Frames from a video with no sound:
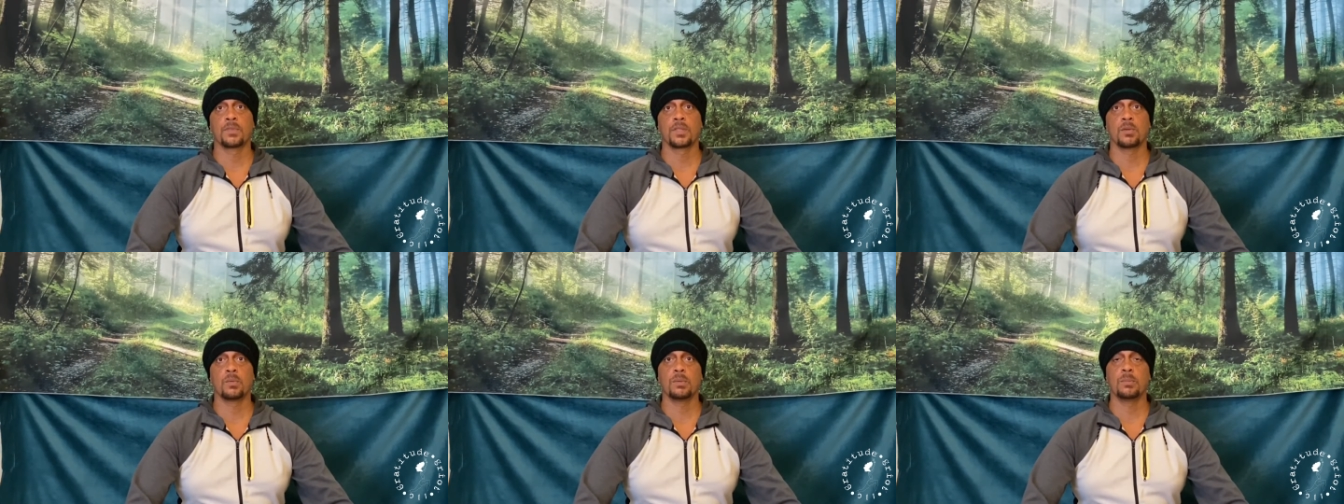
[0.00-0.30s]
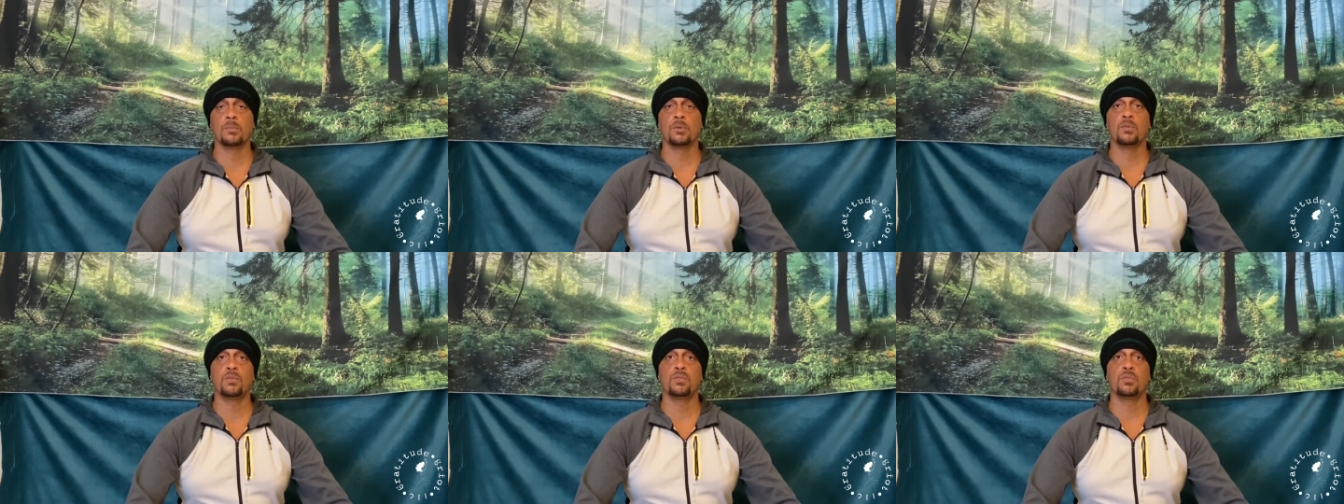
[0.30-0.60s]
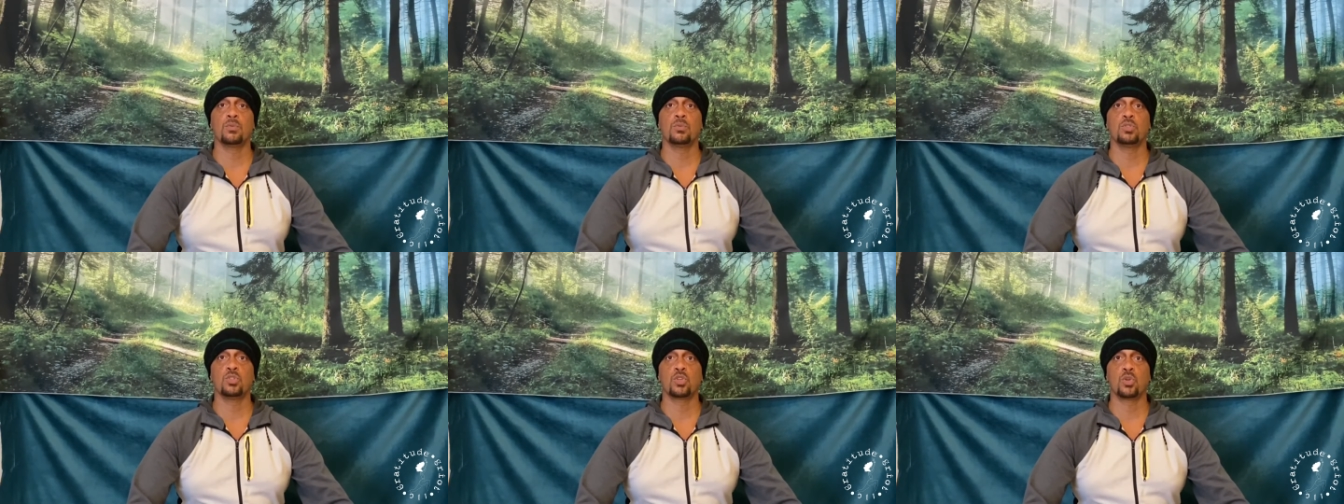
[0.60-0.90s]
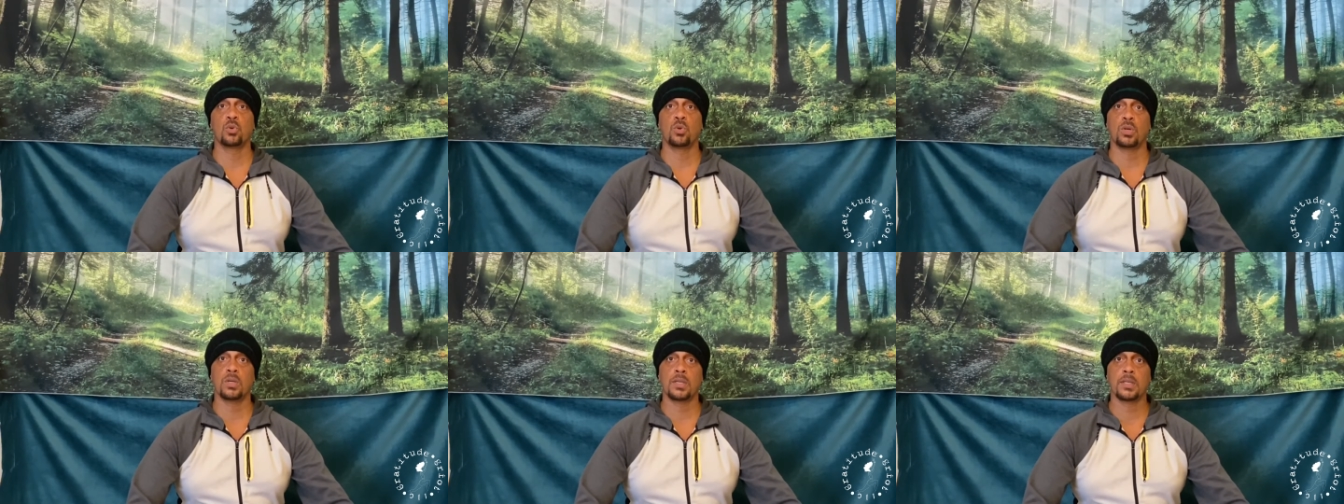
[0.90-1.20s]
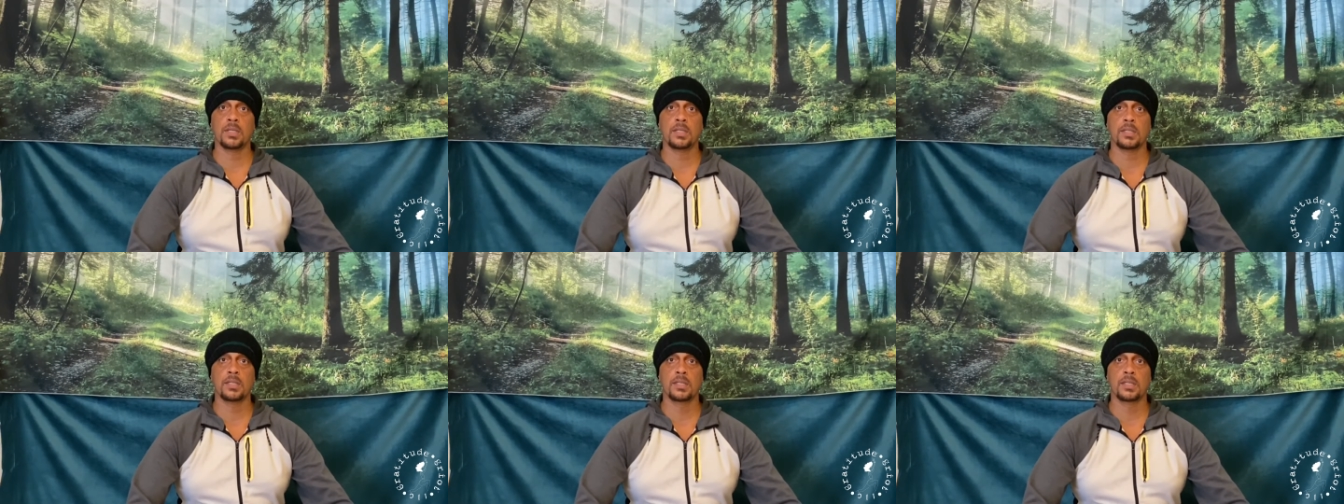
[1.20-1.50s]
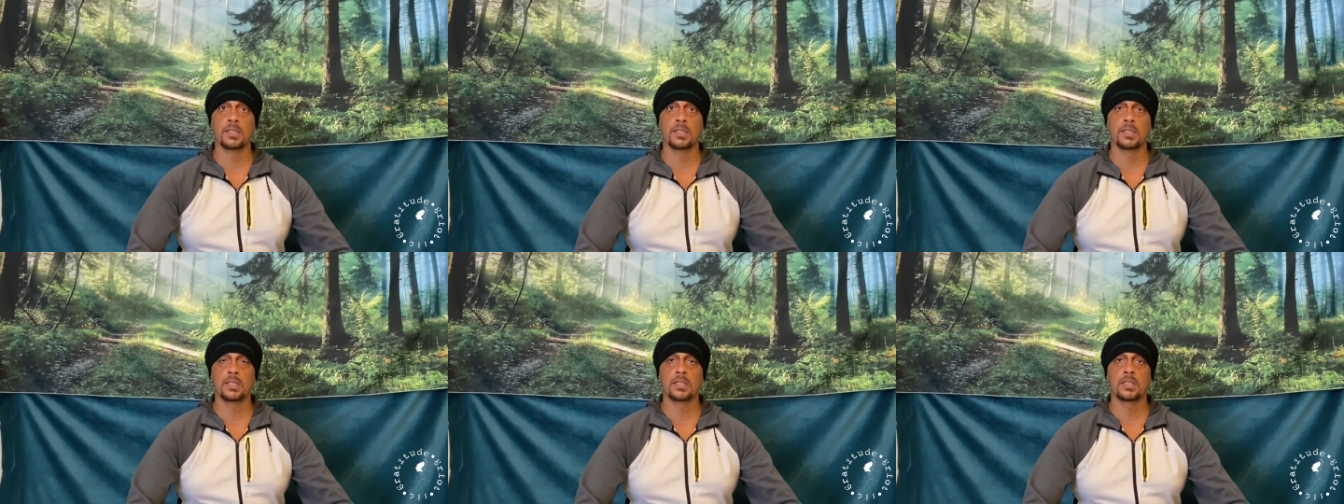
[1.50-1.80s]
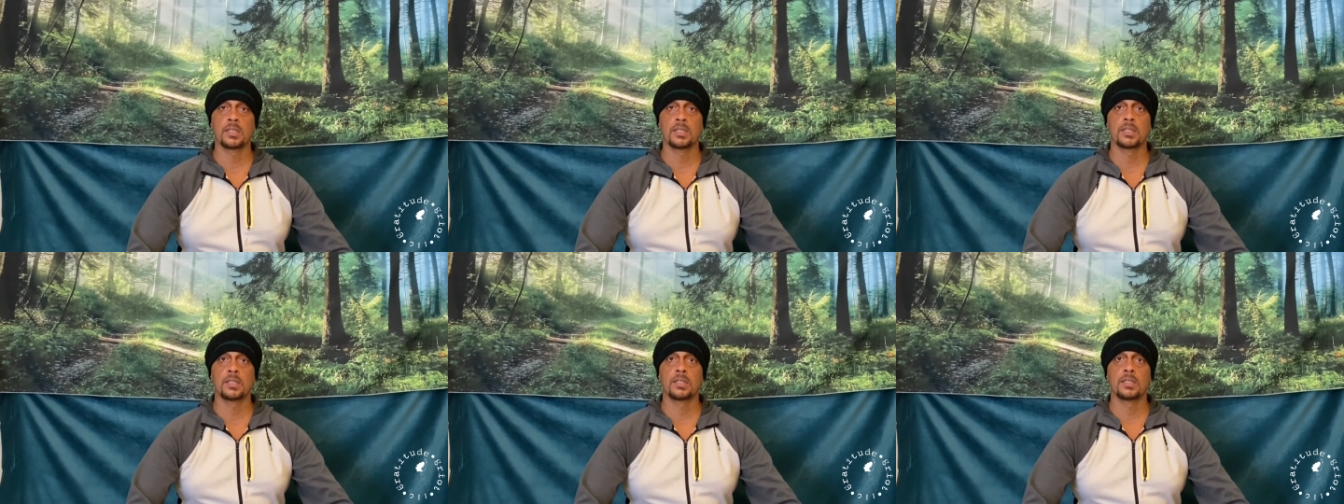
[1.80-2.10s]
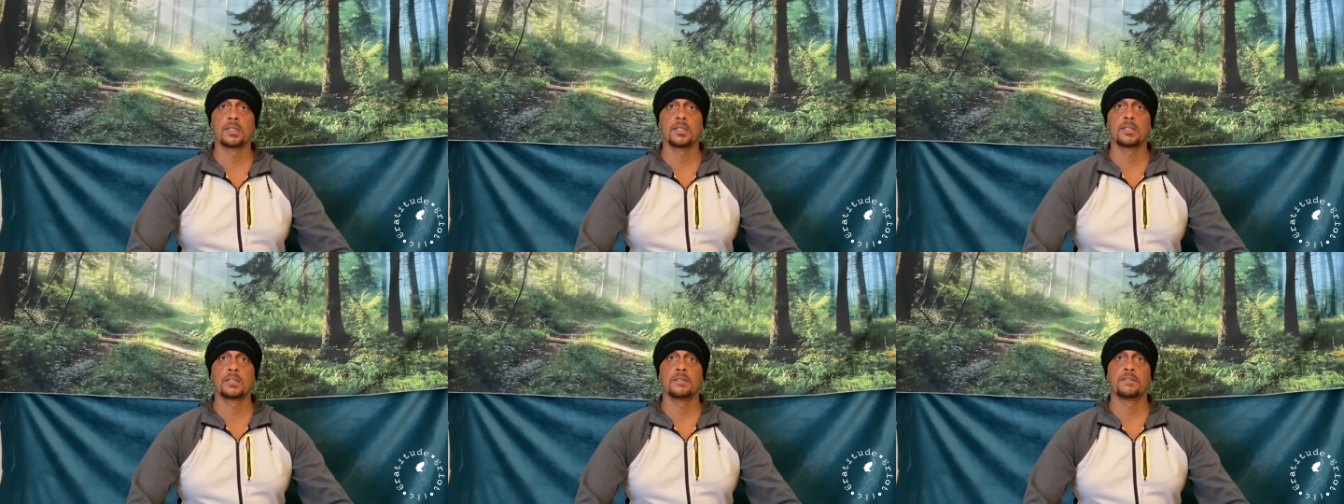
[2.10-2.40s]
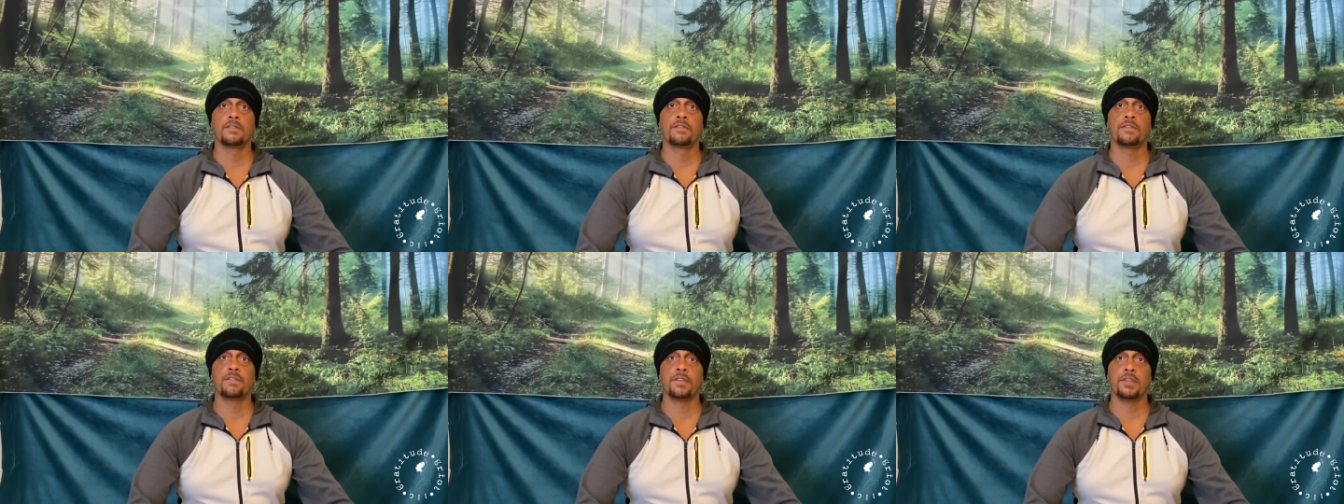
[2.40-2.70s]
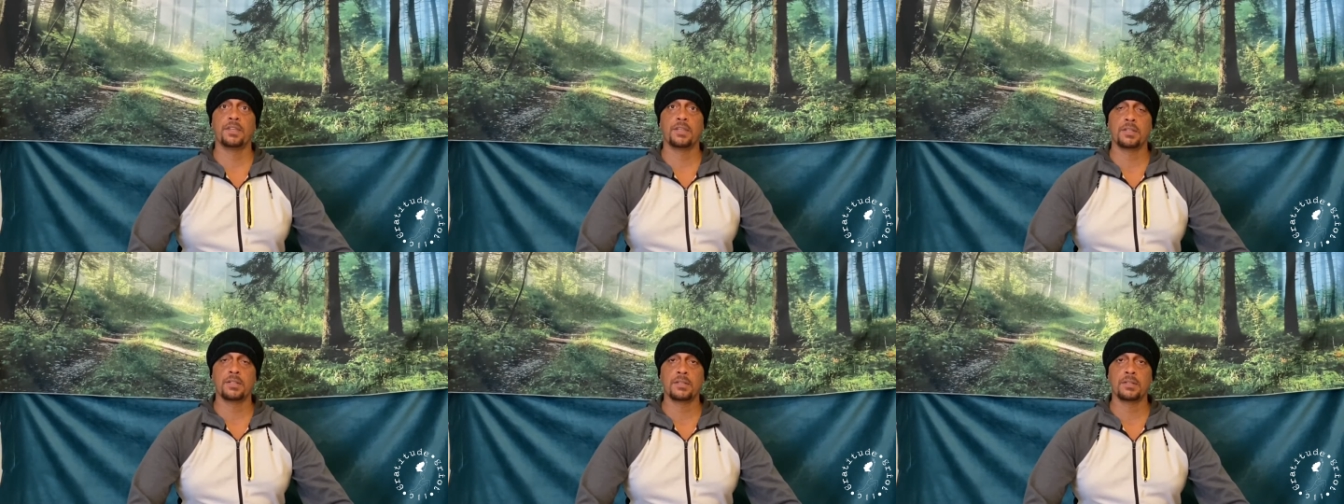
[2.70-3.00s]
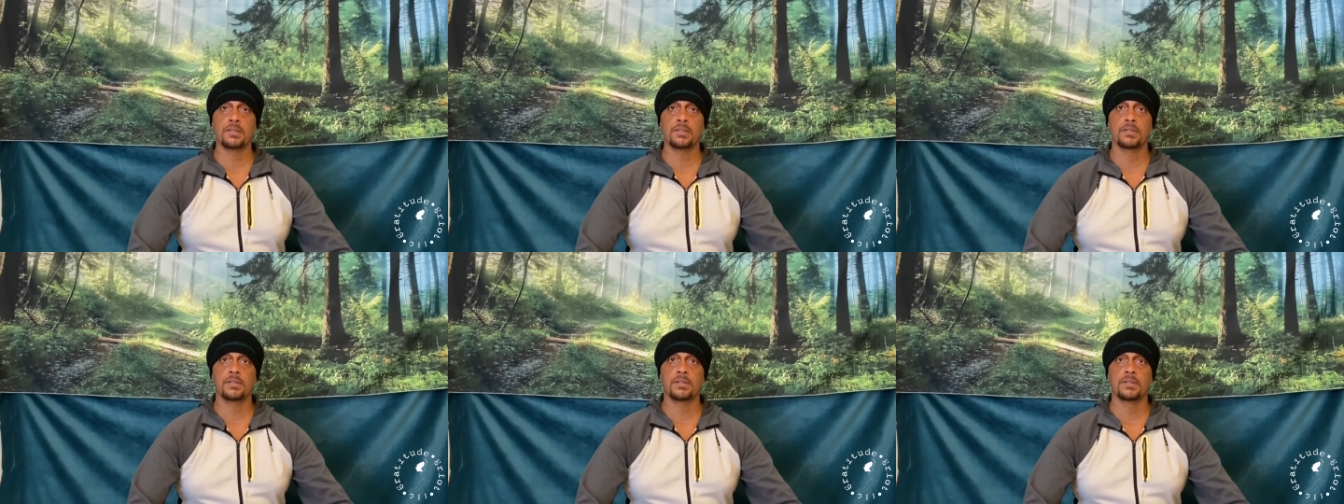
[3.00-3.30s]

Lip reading: We move through joy, fear,